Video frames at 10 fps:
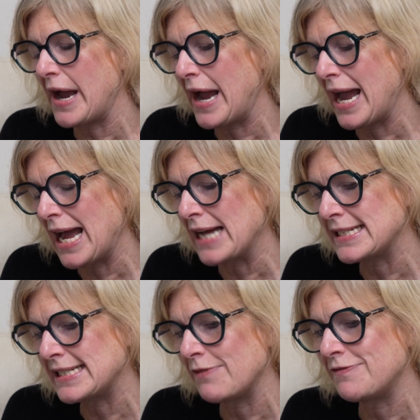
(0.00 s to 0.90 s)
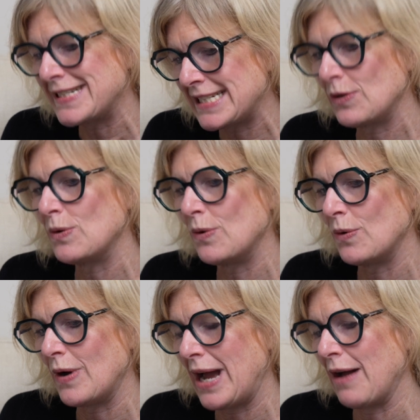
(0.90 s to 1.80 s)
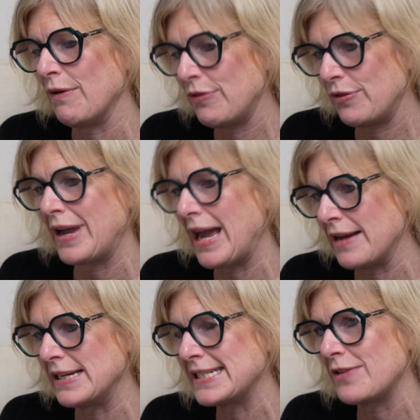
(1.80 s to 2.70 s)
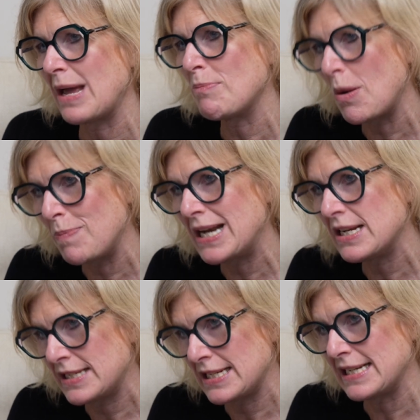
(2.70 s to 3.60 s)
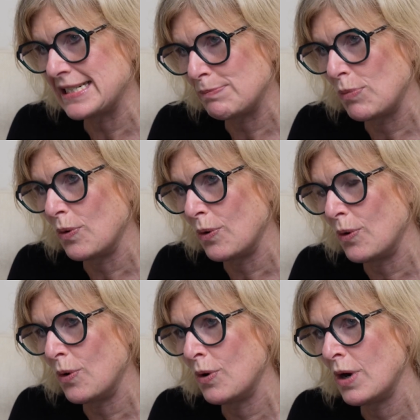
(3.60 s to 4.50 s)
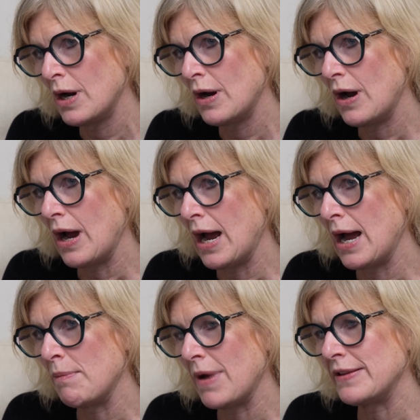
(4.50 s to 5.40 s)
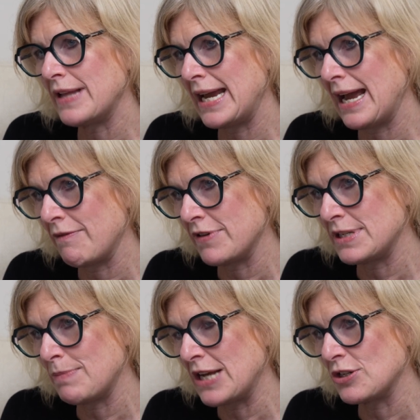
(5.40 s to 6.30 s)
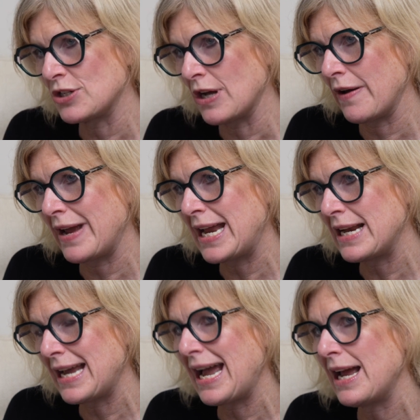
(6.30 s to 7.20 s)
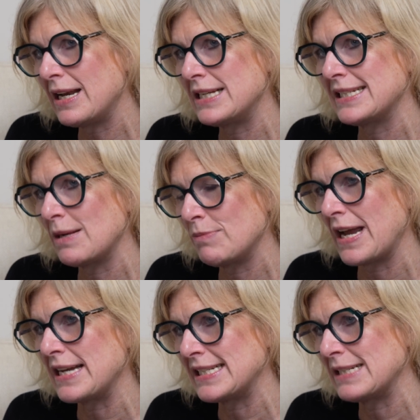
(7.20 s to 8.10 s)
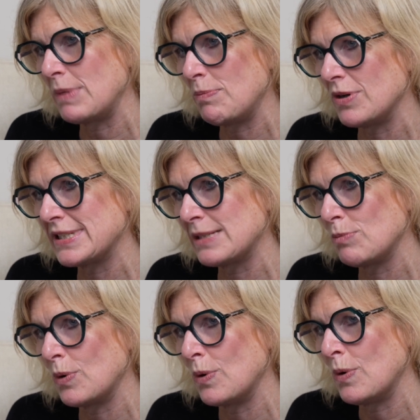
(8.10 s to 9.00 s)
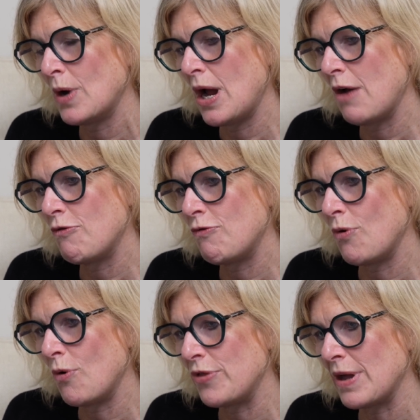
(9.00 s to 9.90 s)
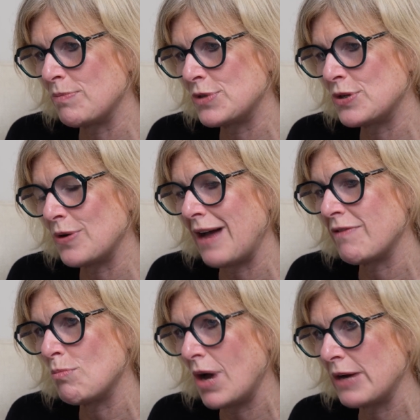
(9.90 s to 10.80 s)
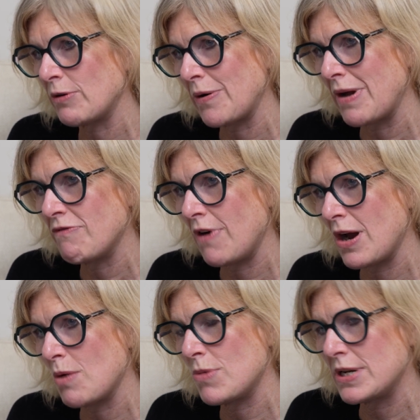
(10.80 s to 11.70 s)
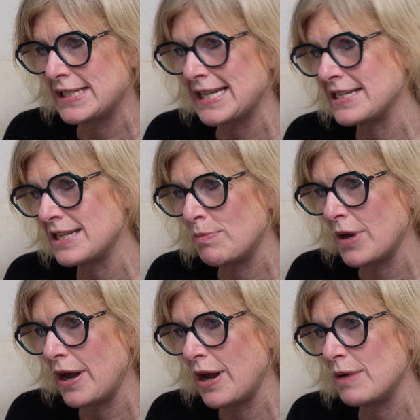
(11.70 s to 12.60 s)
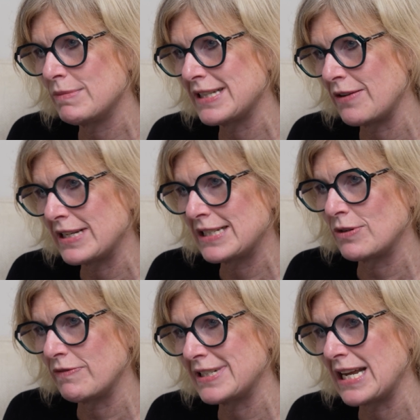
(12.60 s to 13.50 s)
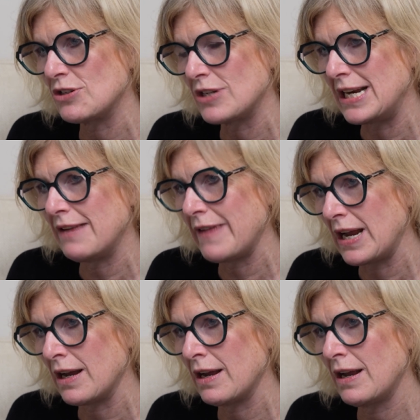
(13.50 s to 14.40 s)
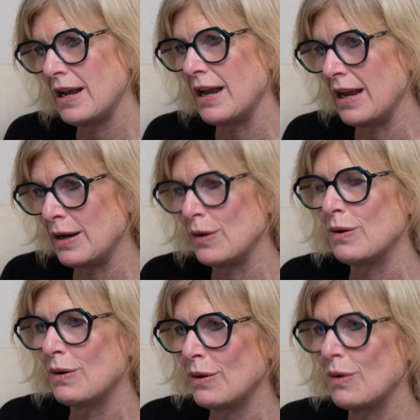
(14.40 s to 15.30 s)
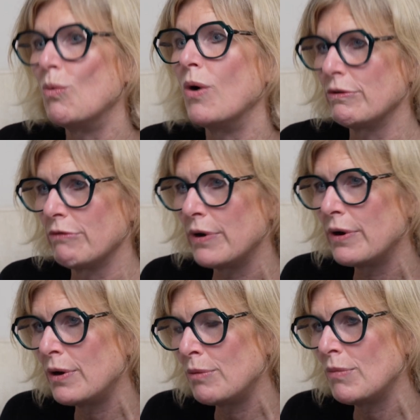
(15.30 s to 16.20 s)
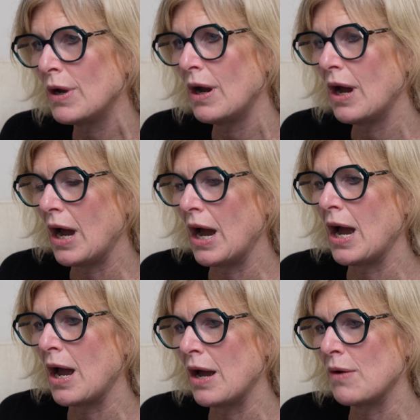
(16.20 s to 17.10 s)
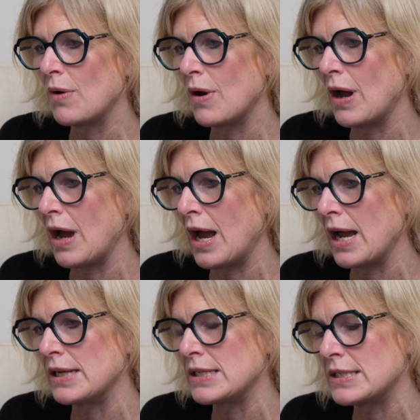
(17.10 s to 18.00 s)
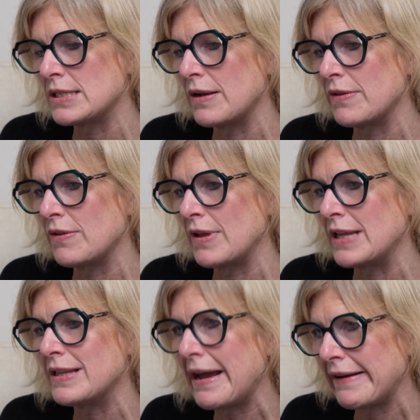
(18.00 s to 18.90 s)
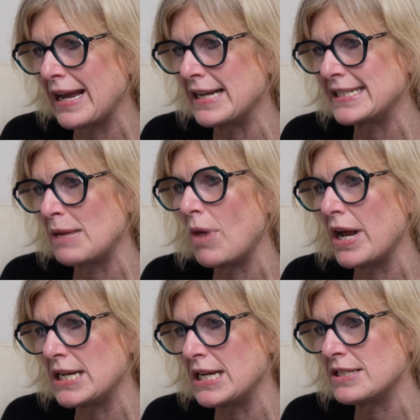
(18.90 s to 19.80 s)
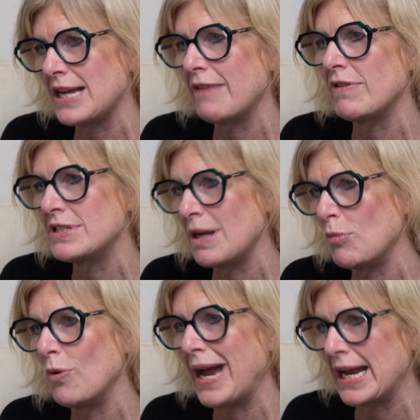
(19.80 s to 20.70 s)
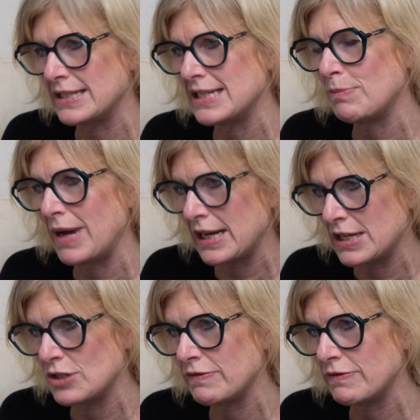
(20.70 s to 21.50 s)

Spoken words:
has physical health care needs, so their mobility is poor and they have a dementia, it can in some cases be possible for them to have a microenvironment set up at home. So they're sort of essentially living in one room, and in that case they might need to have a double-handed package